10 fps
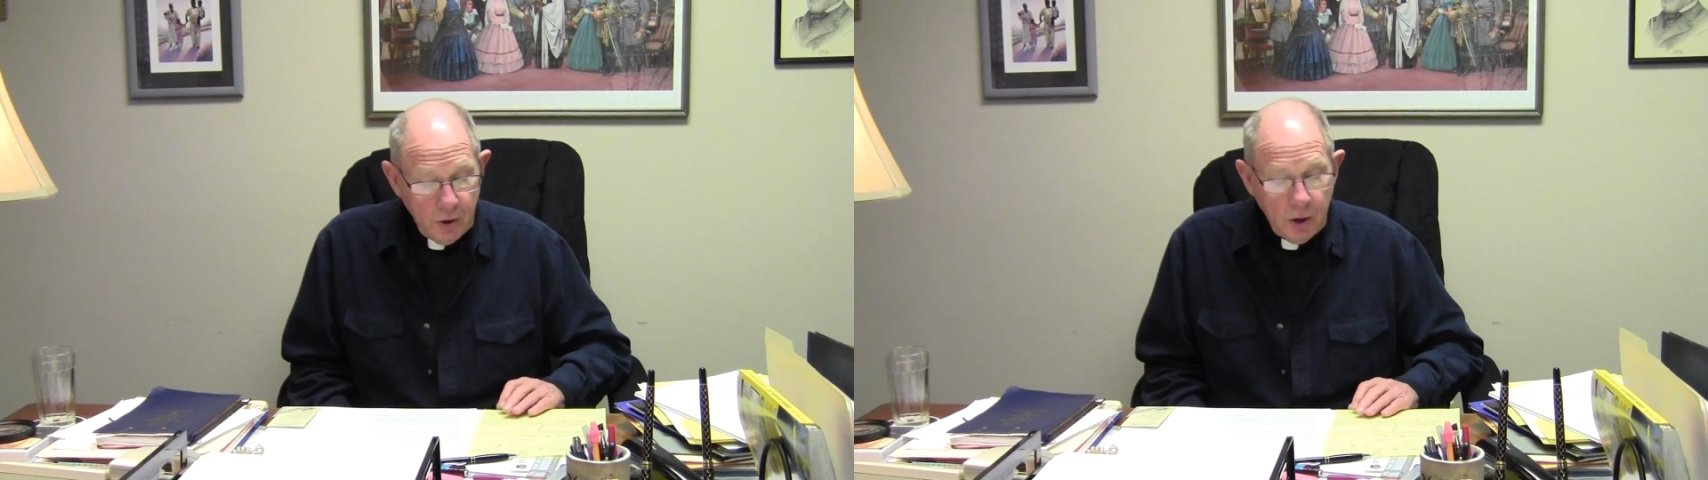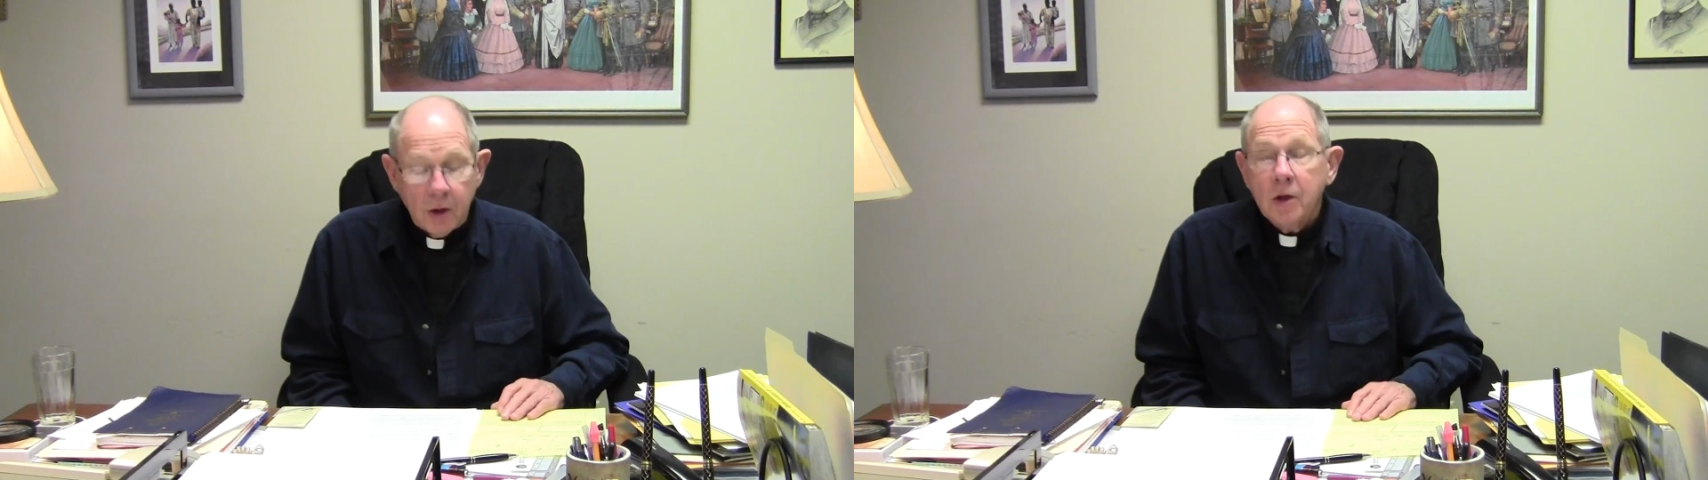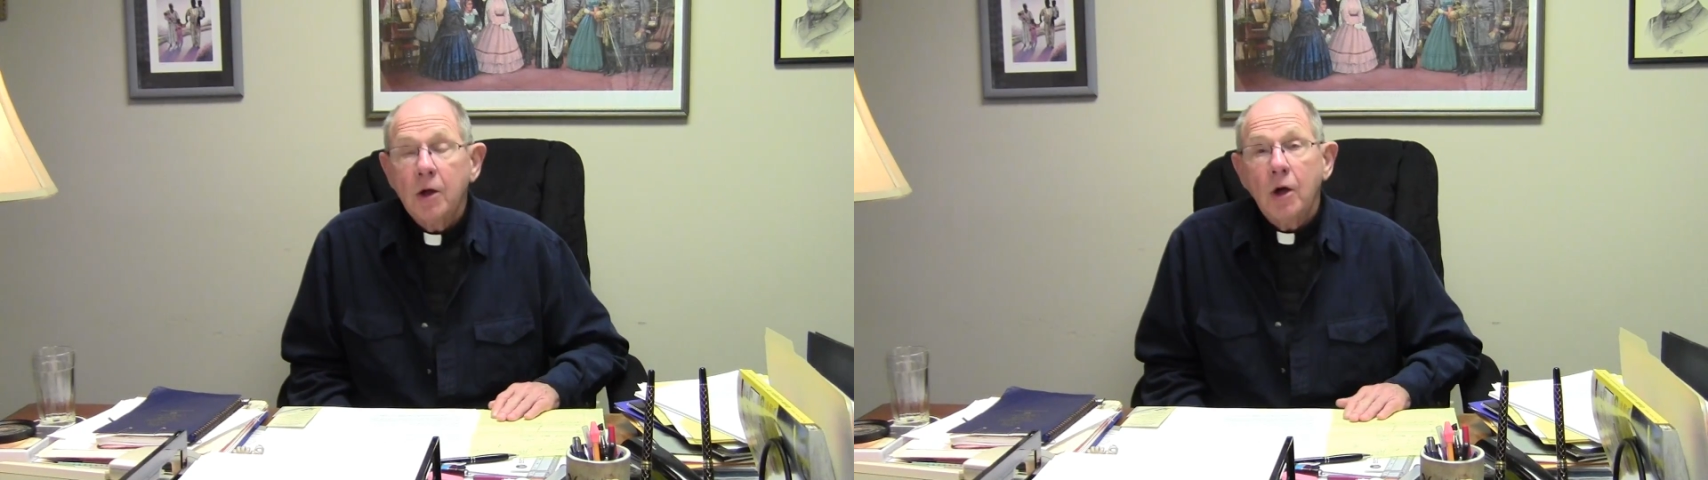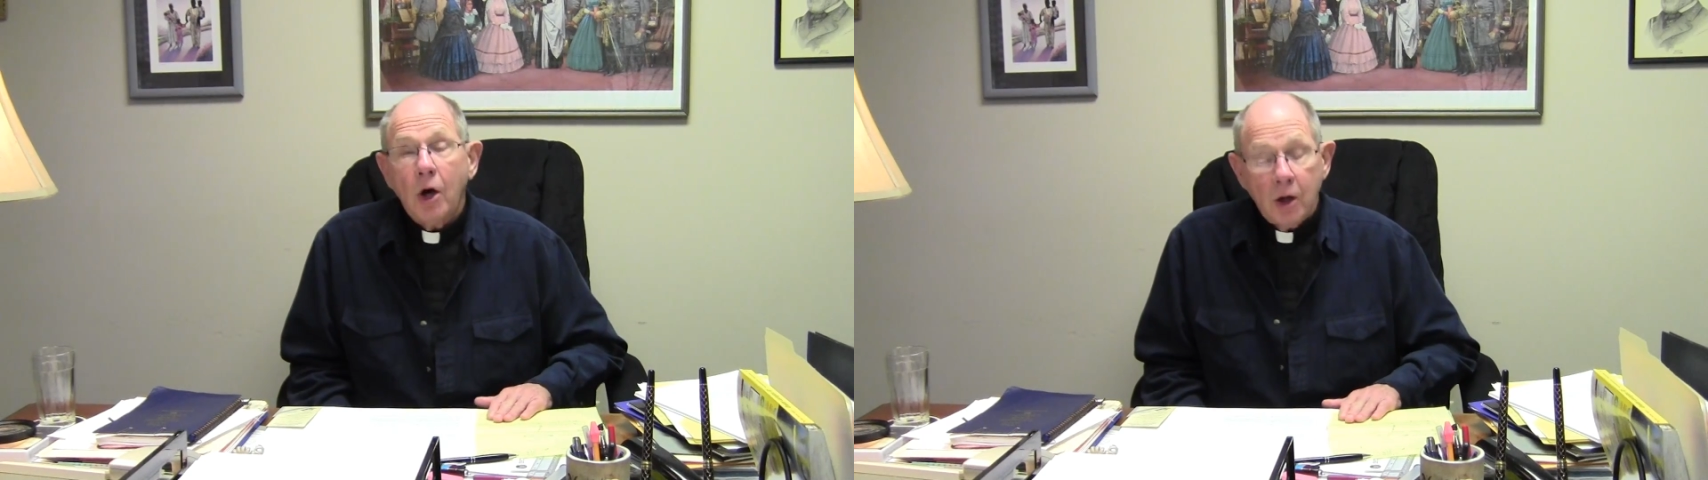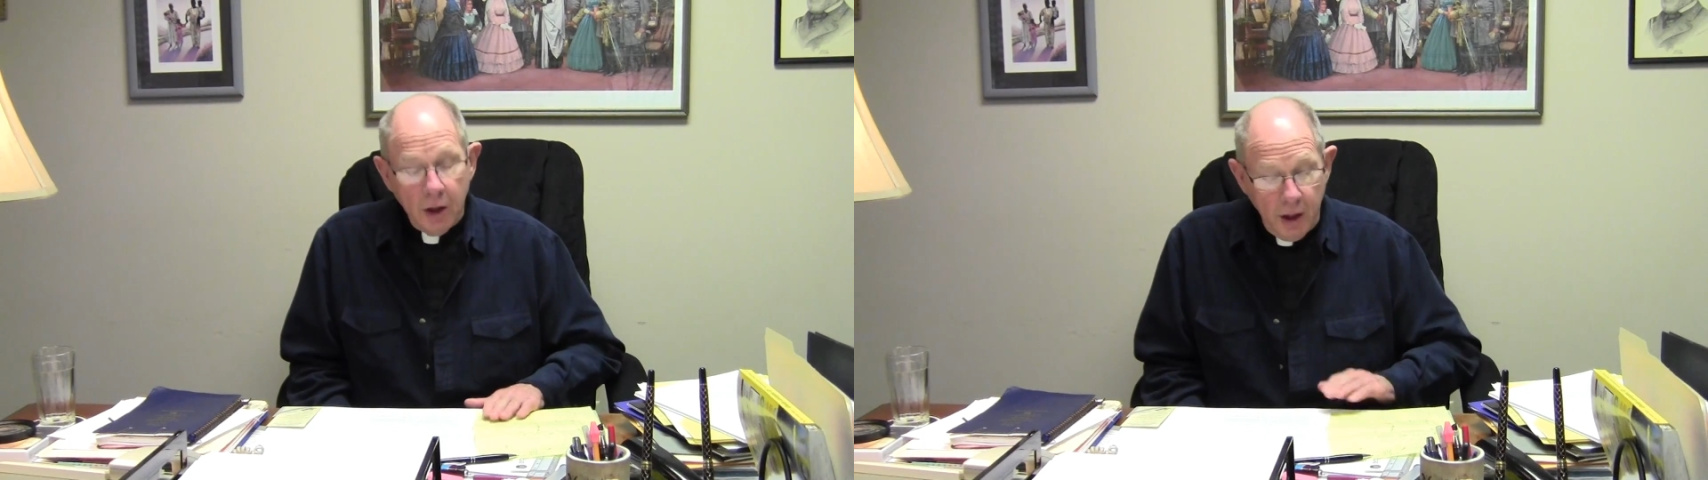
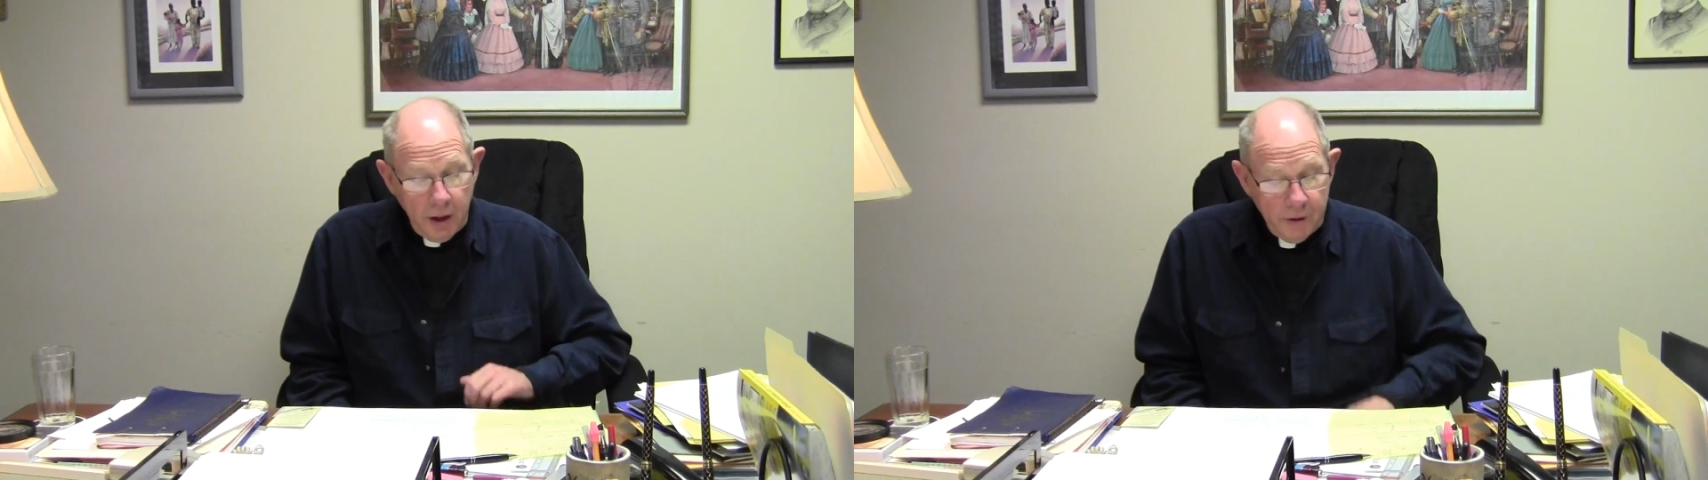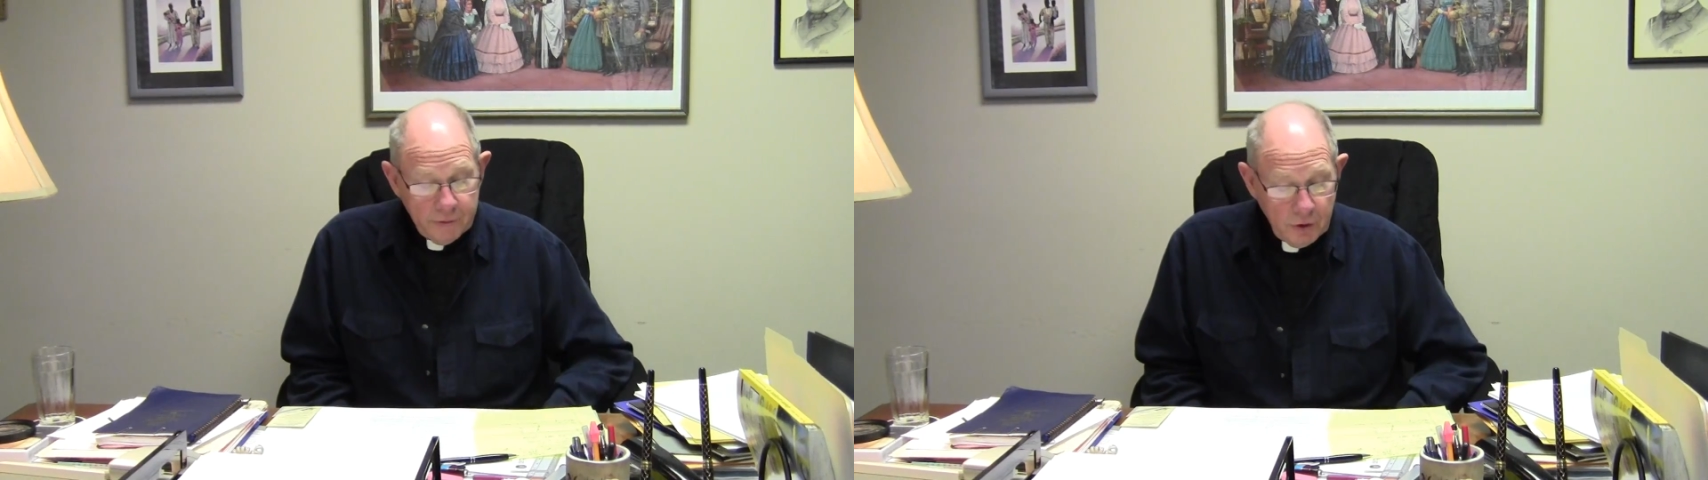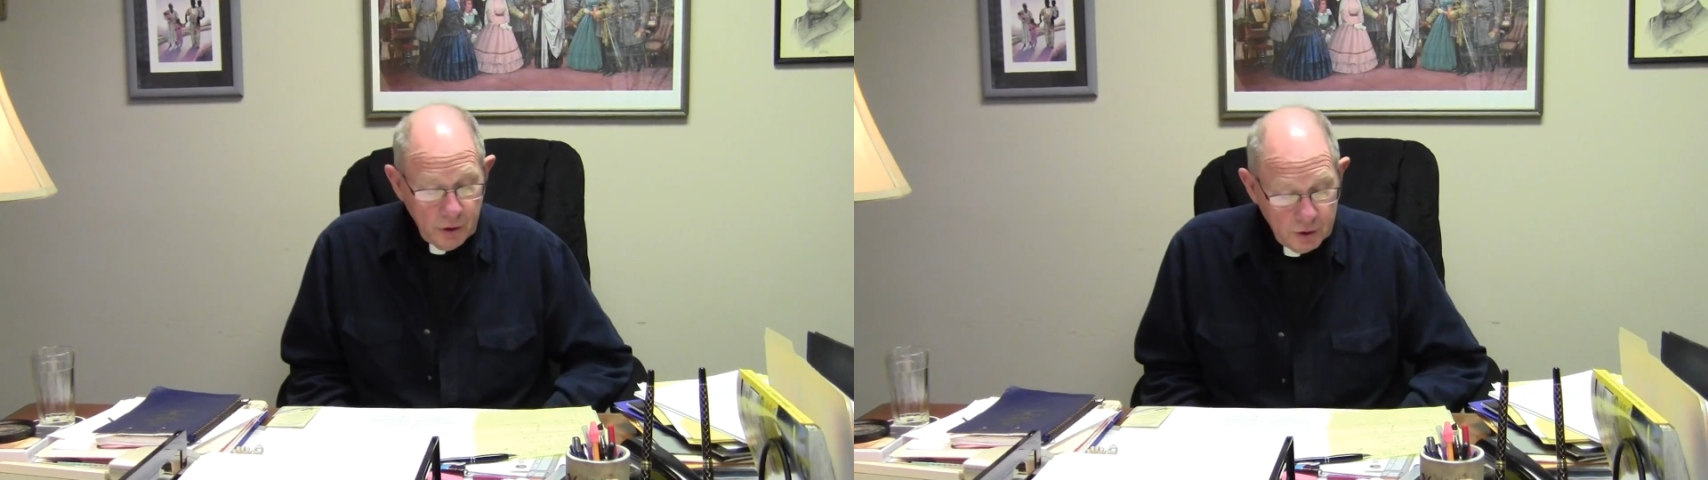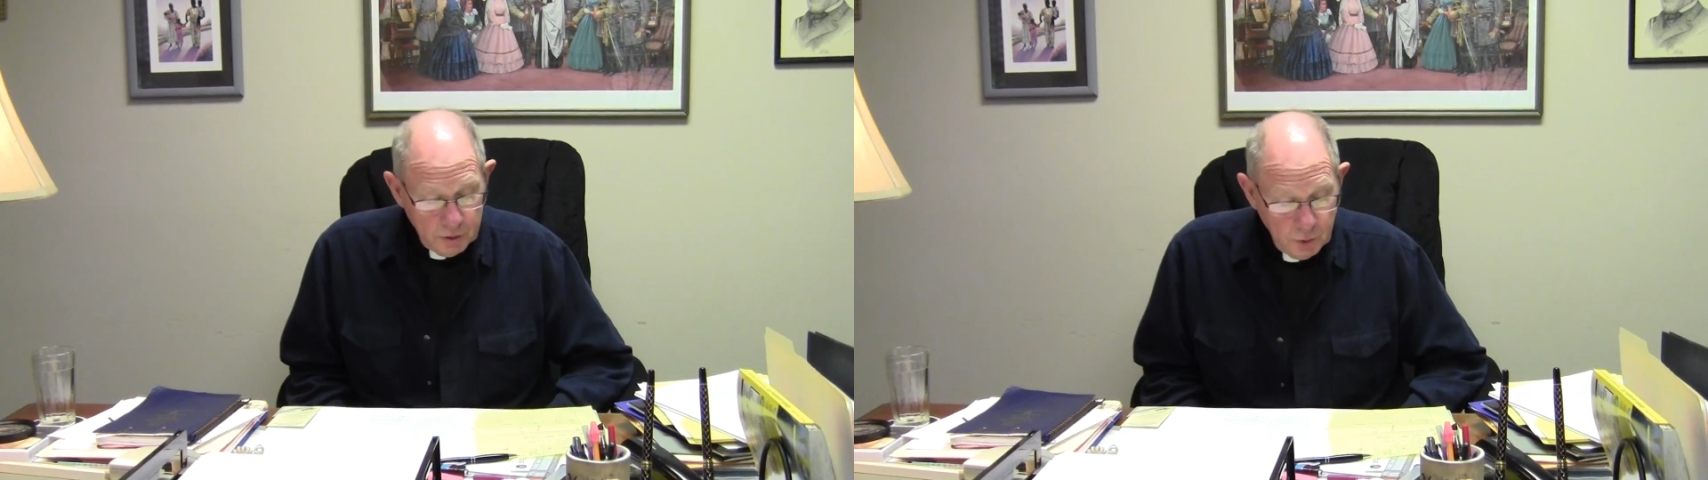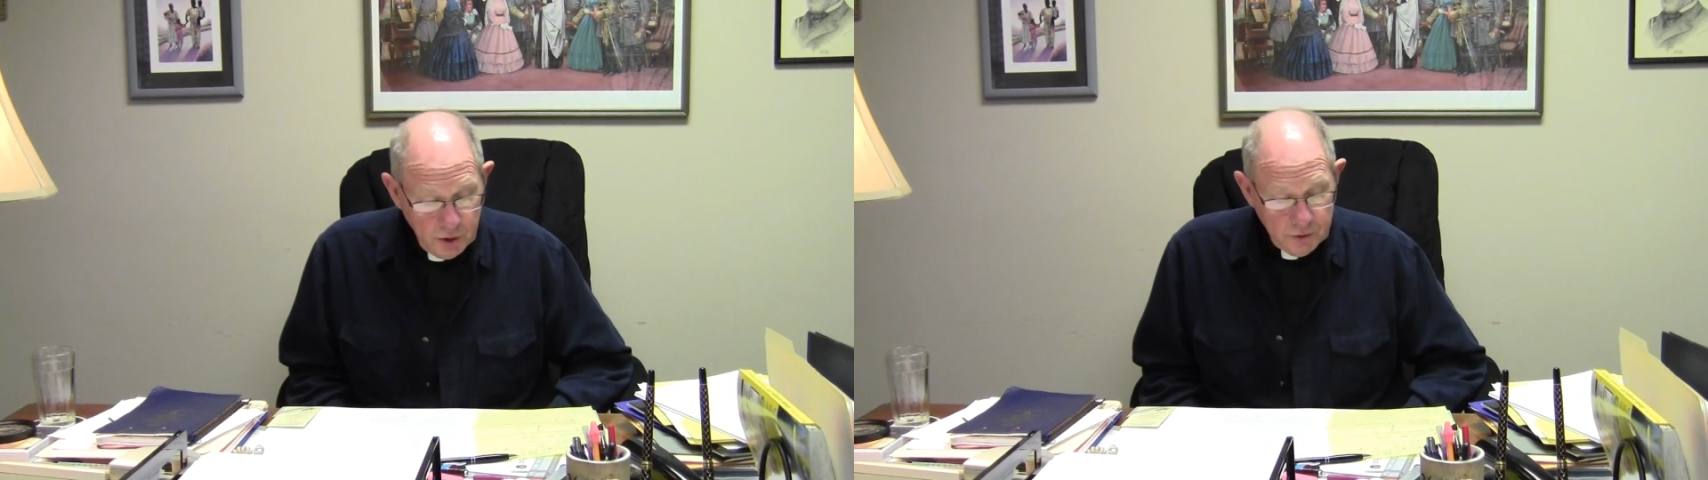our lives and our
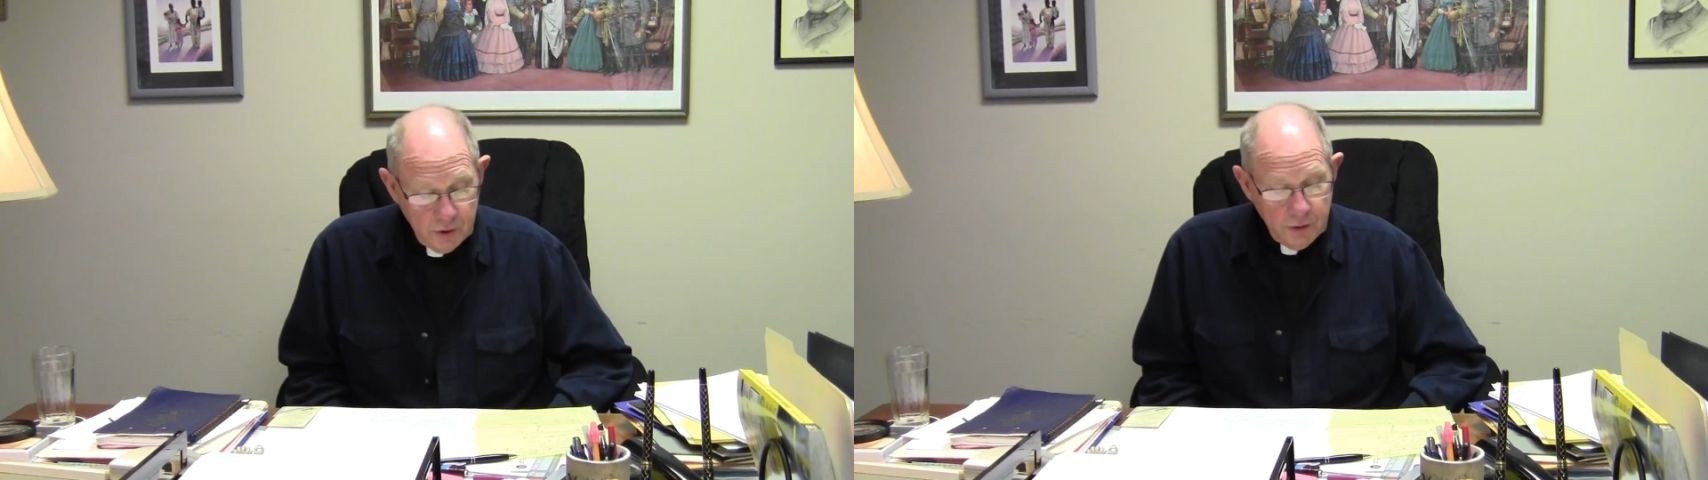community?